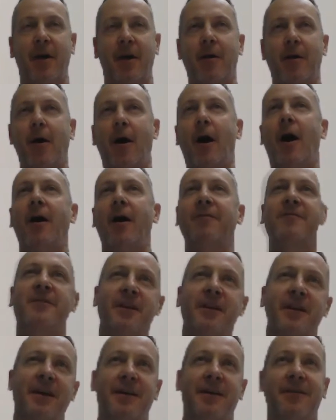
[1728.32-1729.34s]

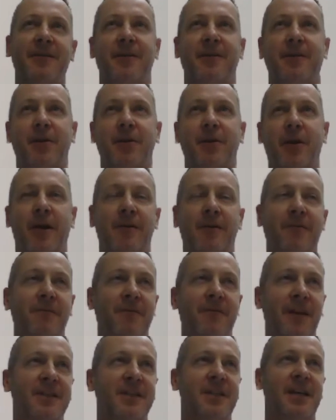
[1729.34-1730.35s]
after,
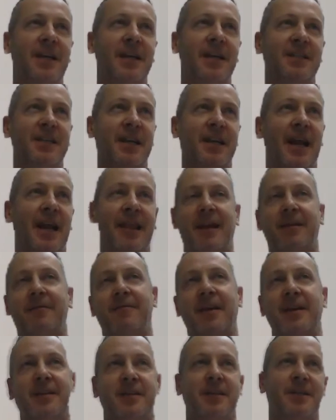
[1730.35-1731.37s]
VCs and other
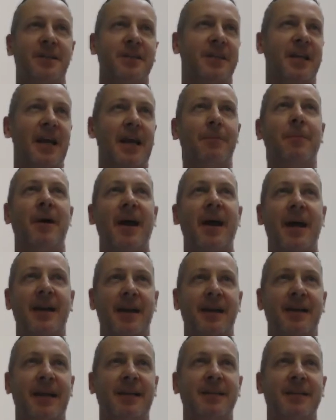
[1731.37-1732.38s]
investors get paid.
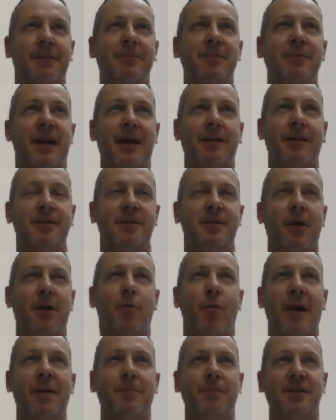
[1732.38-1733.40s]
And sometimes it's not
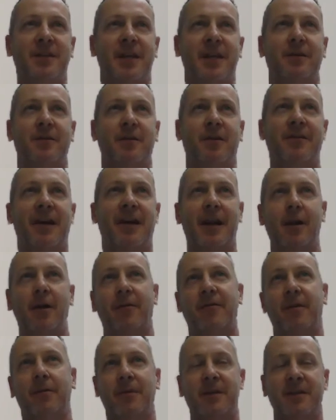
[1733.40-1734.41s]
1% of the value
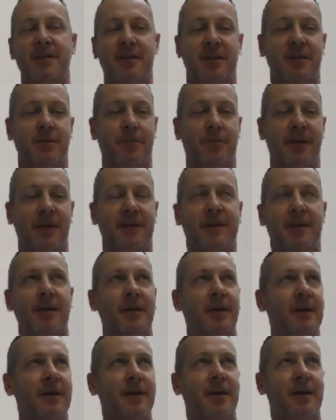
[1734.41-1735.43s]
of the business, but
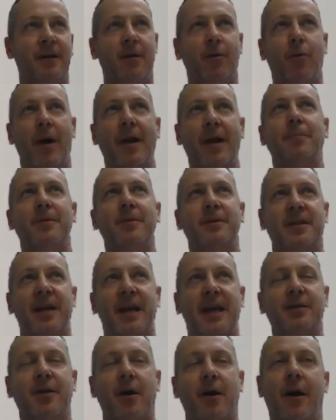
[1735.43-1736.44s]

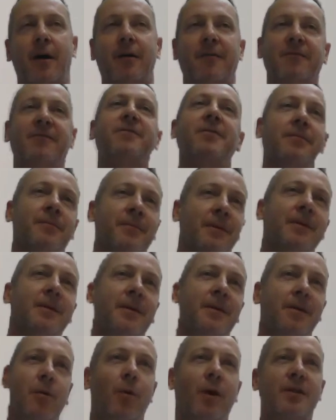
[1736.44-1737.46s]
1% of
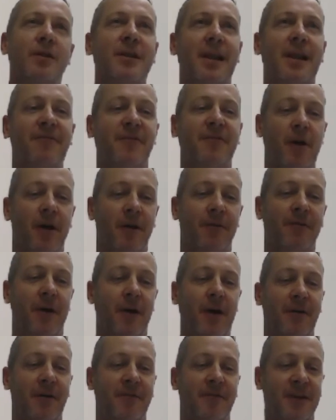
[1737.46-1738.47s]
what's left over
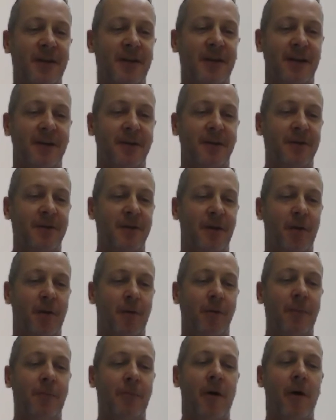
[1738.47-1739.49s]
after,
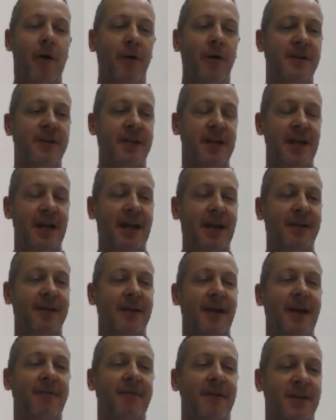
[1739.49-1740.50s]
all the priority
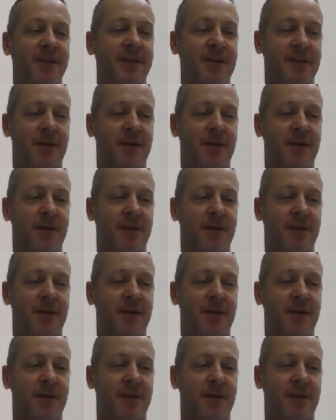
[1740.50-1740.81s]
investors and